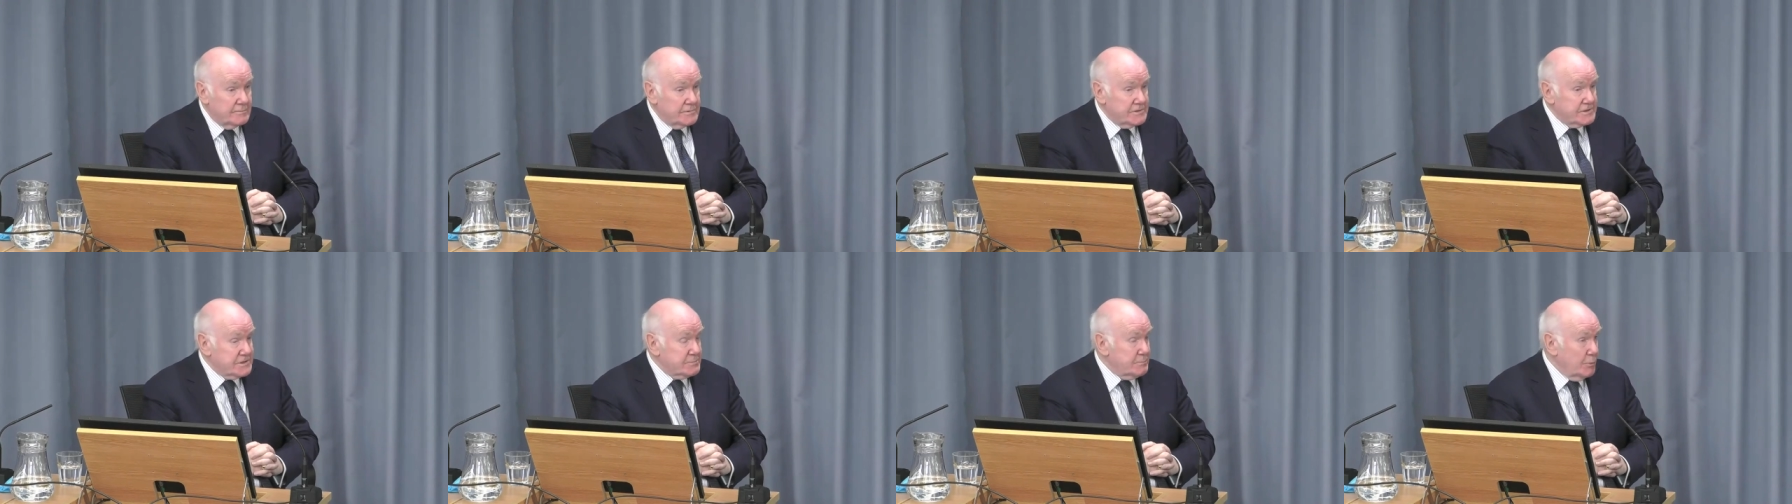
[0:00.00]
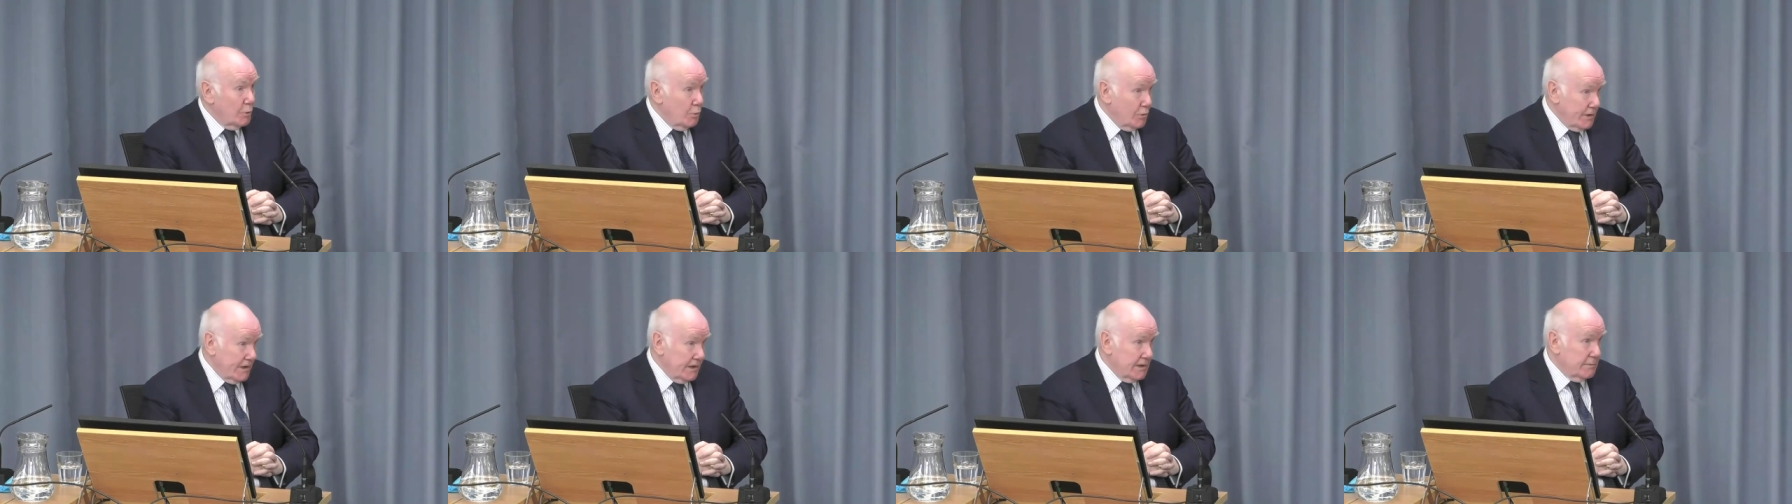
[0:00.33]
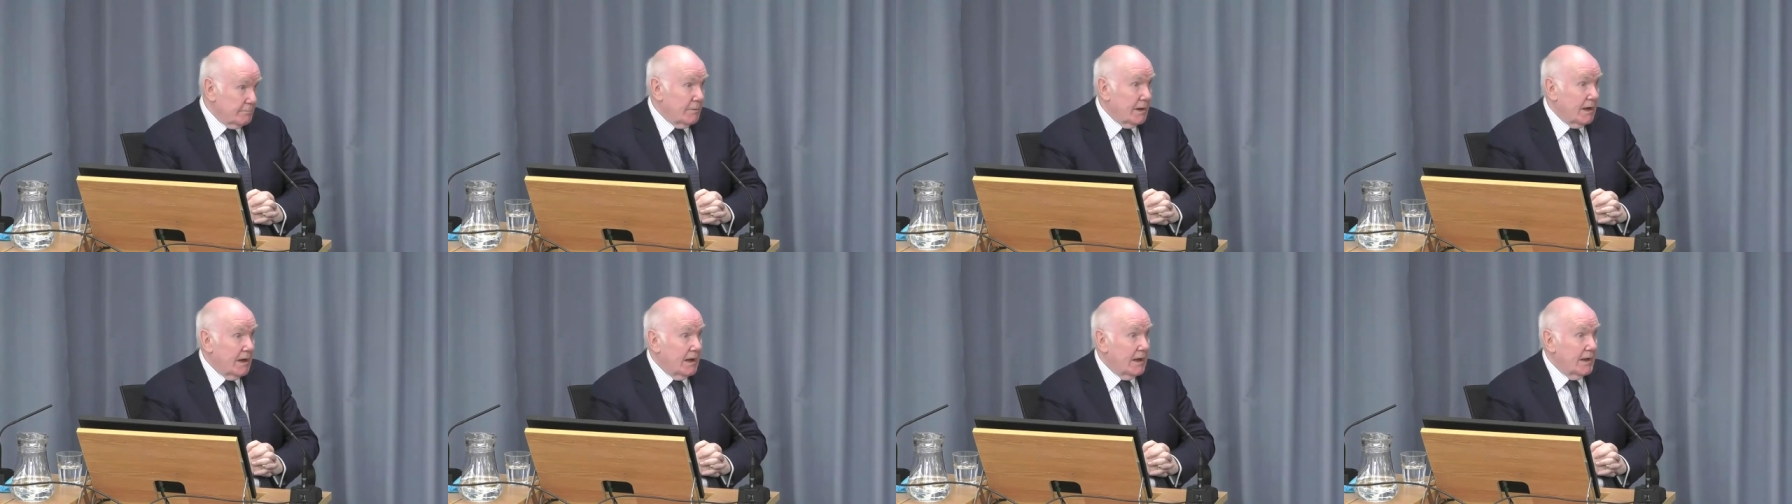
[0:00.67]
the
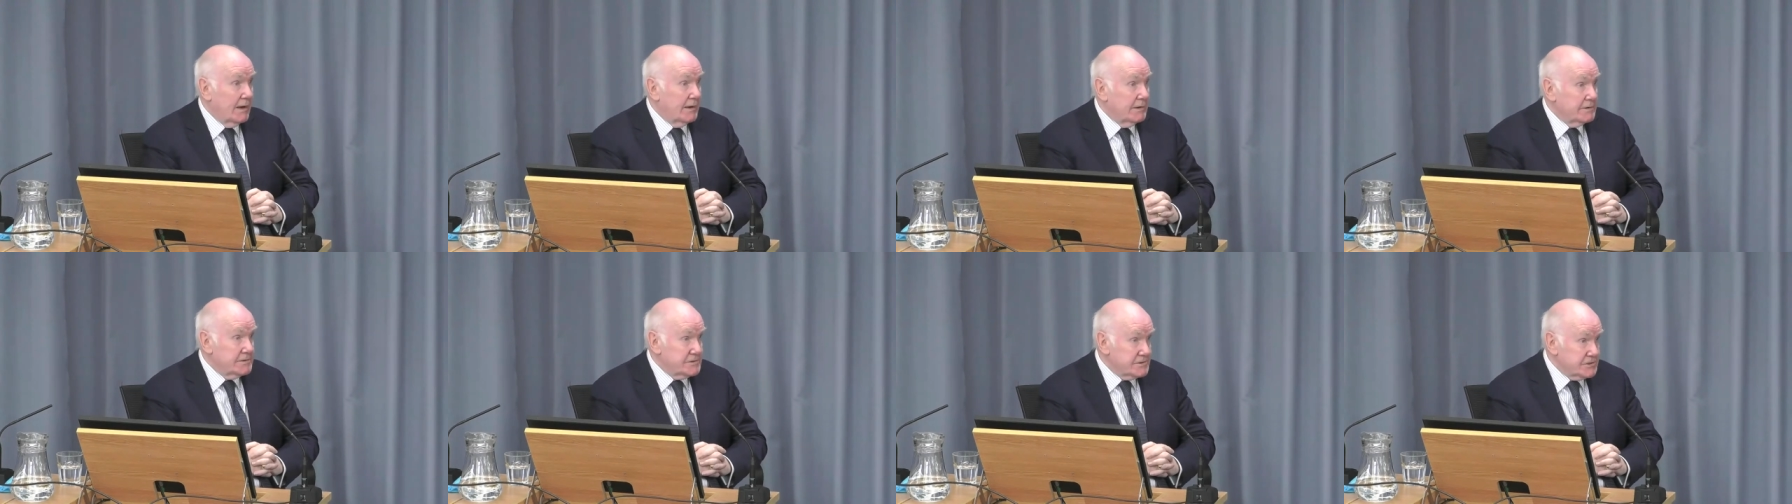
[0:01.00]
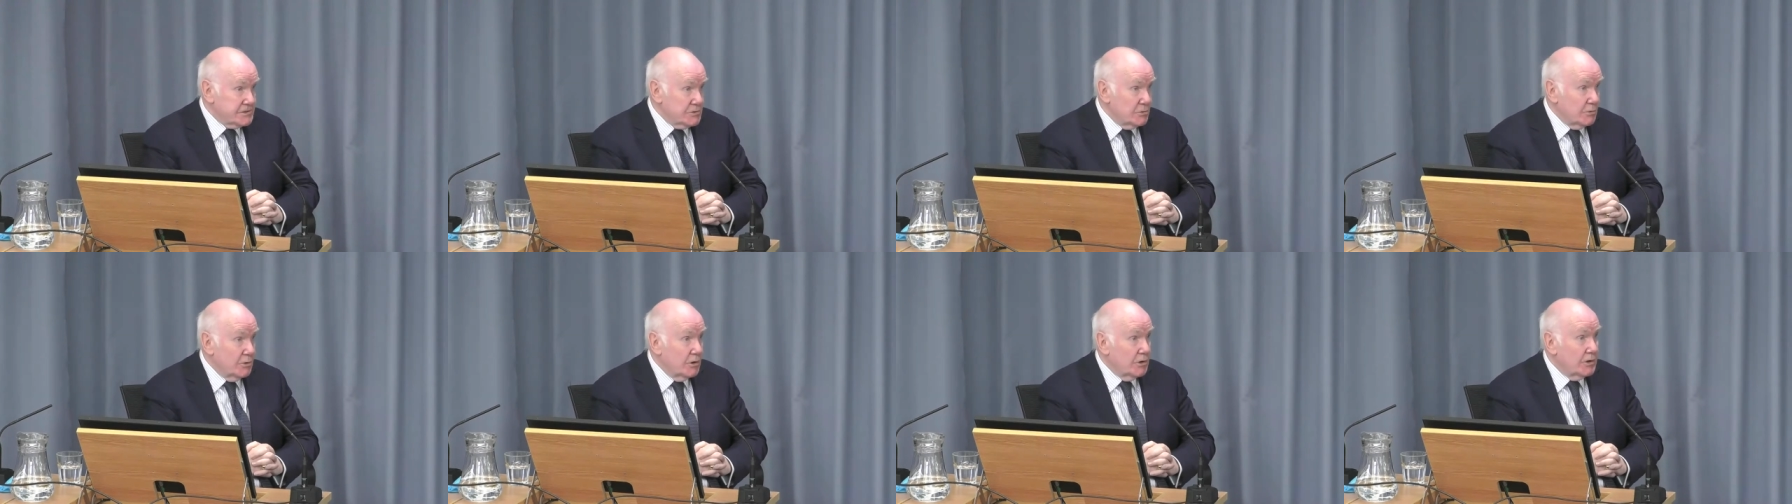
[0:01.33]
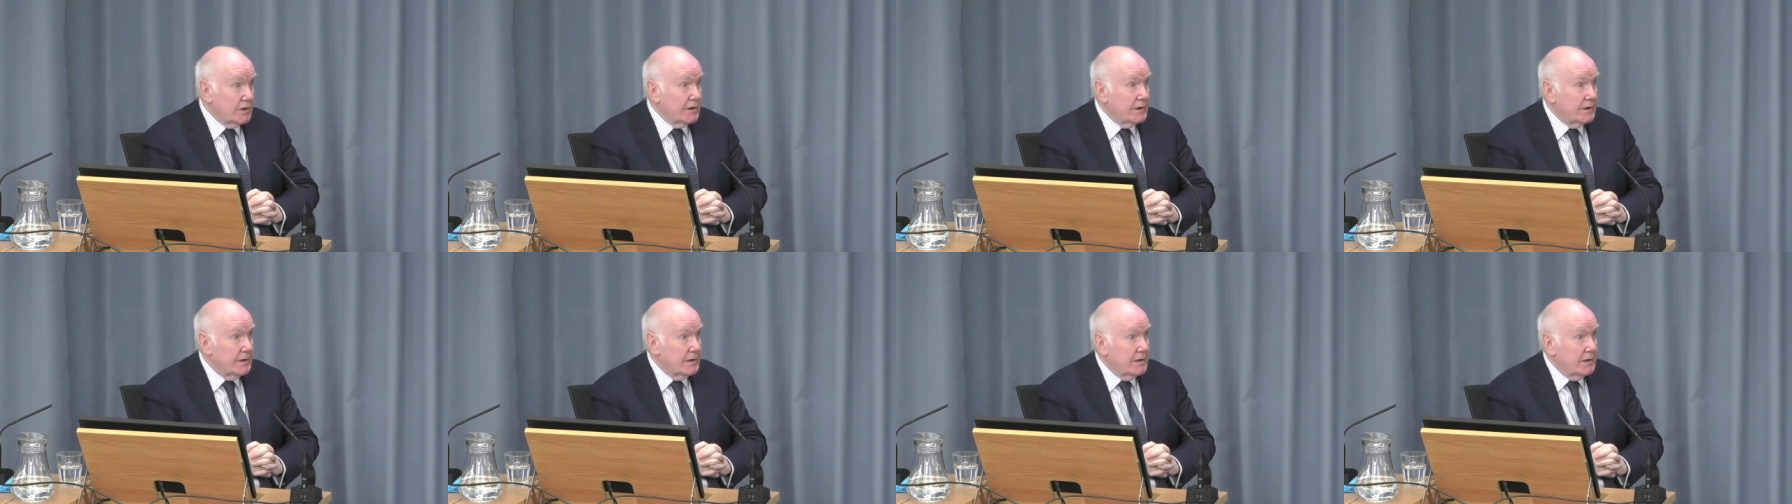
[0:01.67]
smoking ban, and so
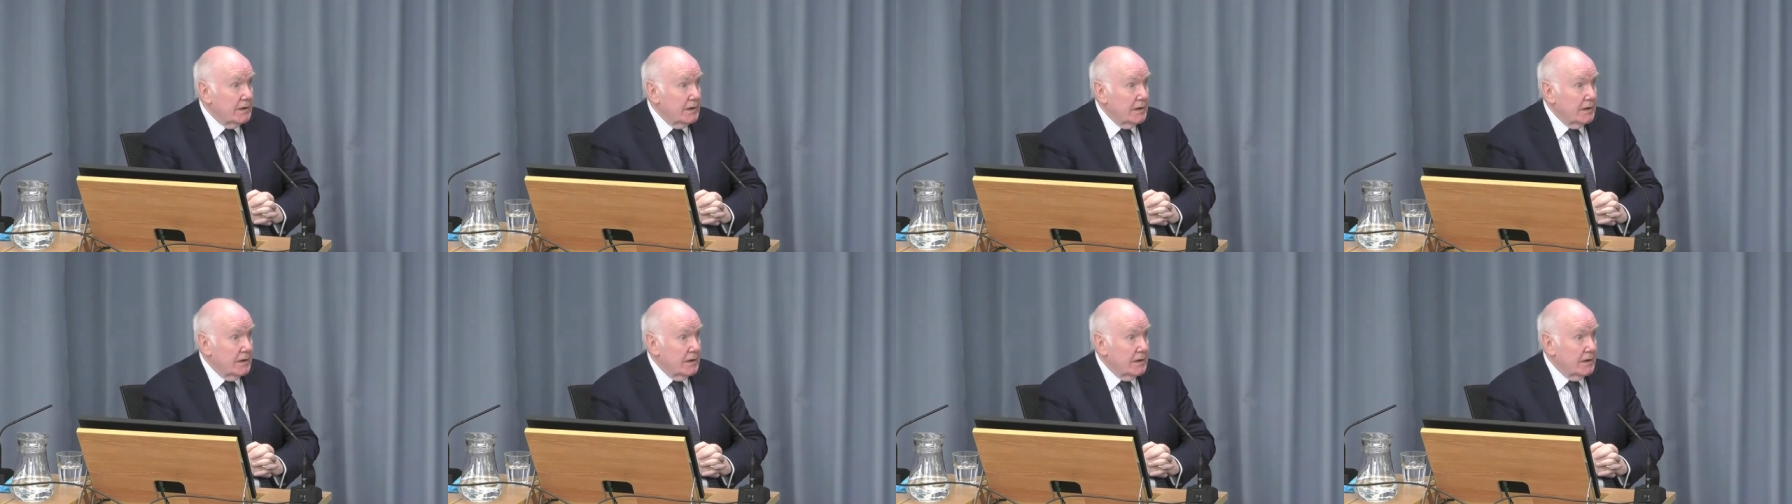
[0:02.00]
on.